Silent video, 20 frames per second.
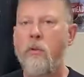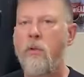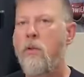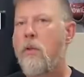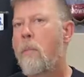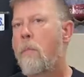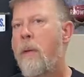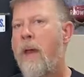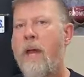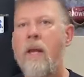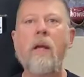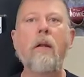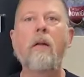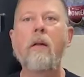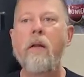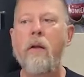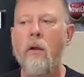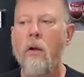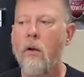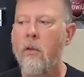do the
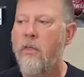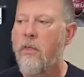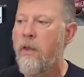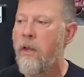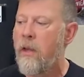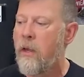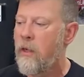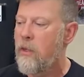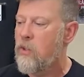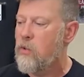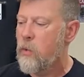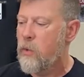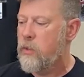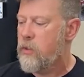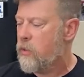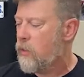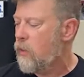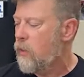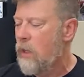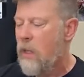bandolier things,
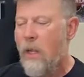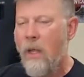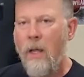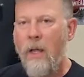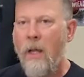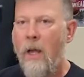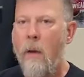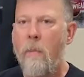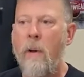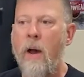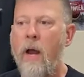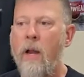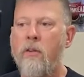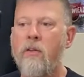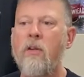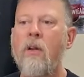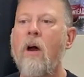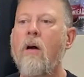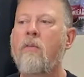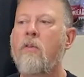which are about
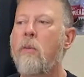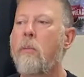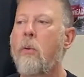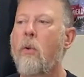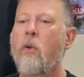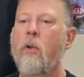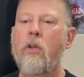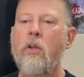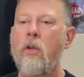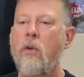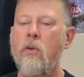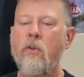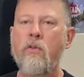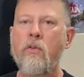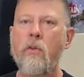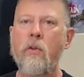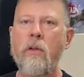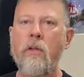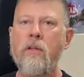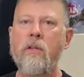as comfortable and
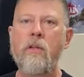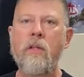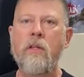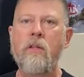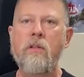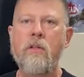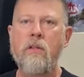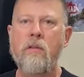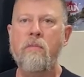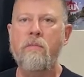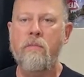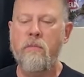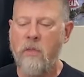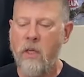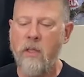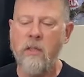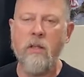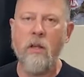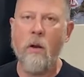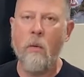useful as, as
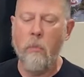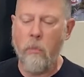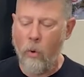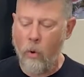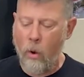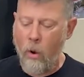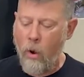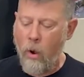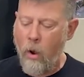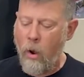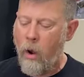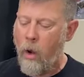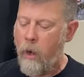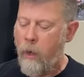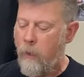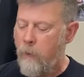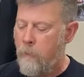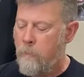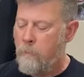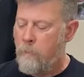tits on a boar
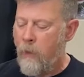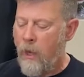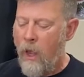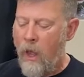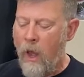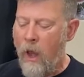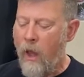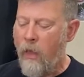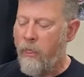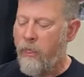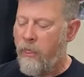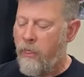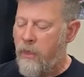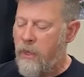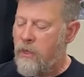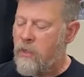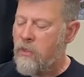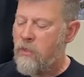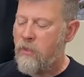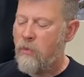hog. Uh,
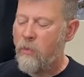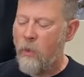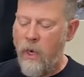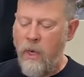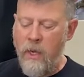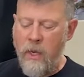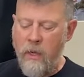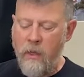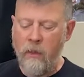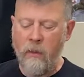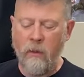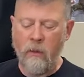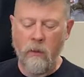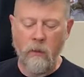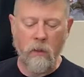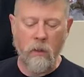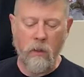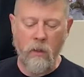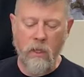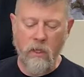this right
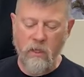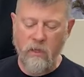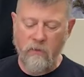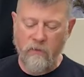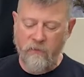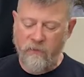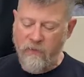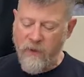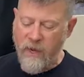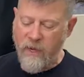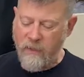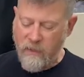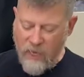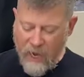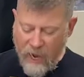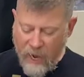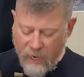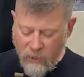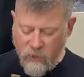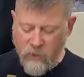here is a
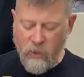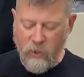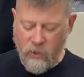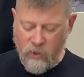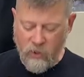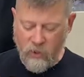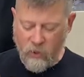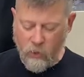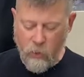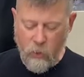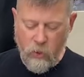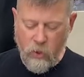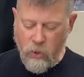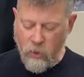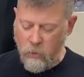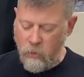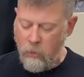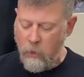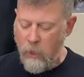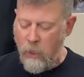fantastic
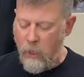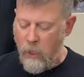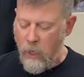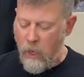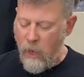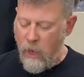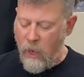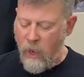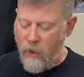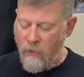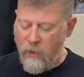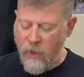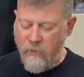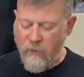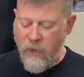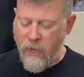solution. Uh, I've